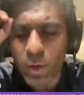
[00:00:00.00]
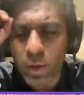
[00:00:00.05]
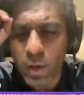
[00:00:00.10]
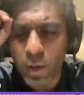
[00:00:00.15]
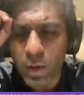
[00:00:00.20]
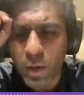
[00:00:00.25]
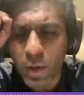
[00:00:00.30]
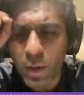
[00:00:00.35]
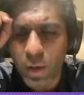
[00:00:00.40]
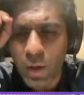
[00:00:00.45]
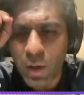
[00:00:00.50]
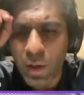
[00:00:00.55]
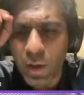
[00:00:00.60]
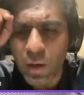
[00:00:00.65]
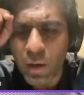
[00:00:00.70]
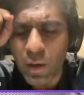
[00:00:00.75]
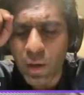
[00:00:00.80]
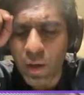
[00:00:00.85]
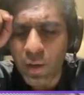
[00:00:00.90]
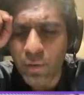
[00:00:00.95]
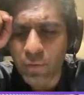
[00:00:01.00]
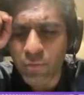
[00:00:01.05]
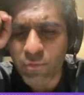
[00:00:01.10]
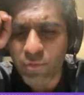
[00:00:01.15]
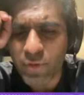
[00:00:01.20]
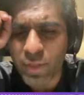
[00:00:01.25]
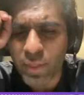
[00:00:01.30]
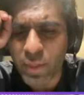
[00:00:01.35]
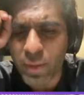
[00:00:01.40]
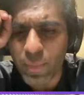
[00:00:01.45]
I don't
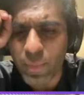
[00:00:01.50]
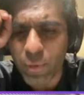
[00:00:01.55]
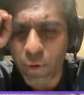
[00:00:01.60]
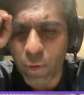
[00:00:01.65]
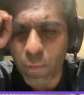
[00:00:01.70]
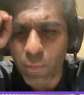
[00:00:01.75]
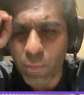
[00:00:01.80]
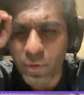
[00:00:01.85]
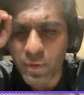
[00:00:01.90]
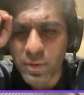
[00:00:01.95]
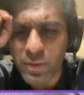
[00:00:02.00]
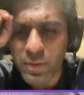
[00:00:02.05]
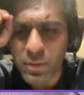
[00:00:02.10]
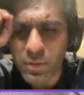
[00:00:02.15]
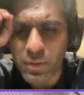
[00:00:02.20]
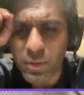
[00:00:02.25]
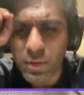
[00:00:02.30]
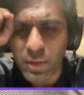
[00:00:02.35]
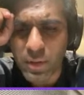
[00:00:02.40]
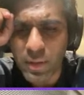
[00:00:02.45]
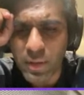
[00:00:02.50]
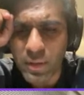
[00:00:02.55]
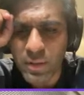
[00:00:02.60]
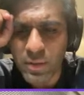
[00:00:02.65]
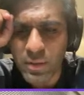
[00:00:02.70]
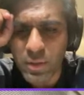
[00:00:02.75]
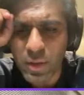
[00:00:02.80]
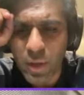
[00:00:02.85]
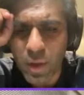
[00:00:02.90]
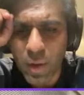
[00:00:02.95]
think the promise
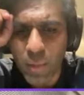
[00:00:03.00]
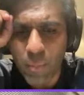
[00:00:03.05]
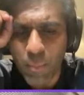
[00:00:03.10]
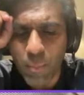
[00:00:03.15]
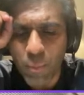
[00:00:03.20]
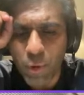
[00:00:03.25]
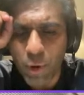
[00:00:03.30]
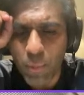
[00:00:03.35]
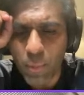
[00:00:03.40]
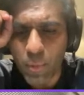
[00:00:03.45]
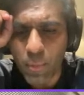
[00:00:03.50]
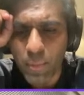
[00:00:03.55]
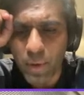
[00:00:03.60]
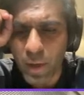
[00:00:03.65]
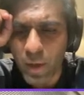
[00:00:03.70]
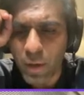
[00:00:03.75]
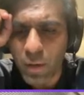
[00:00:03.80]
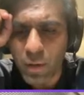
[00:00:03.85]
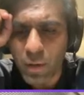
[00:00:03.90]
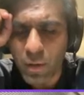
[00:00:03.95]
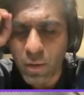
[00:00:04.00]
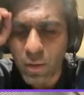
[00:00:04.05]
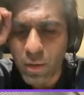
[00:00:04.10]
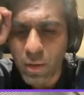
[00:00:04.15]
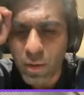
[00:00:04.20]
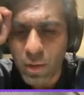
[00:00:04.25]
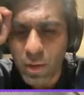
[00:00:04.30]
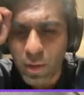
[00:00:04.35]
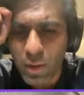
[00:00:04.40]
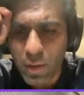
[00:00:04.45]
is a problem here,
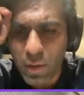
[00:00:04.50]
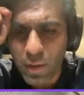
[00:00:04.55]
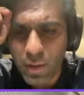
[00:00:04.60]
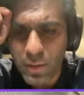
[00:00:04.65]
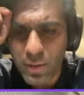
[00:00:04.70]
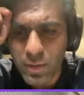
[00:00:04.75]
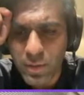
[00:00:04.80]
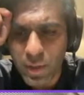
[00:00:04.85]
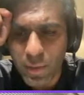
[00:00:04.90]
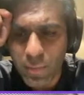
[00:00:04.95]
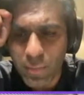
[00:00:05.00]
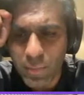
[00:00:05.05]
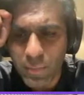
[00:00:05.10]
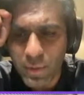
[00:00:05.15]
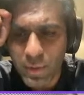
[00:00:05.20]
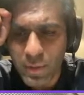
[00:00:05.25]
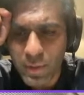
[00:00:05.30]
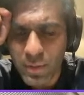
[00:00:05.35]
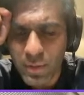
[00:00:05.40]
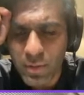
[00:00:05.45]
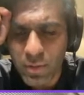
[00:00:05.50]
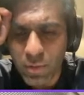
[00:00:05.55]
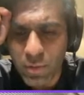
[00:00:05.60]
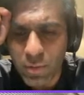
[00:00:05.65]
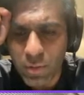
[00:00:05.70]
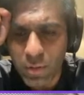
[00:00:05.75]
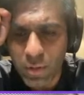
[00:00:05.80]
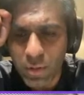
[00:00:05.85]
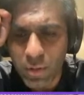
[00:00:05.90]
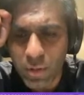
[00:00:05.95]
because it's
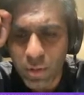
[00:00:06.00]
not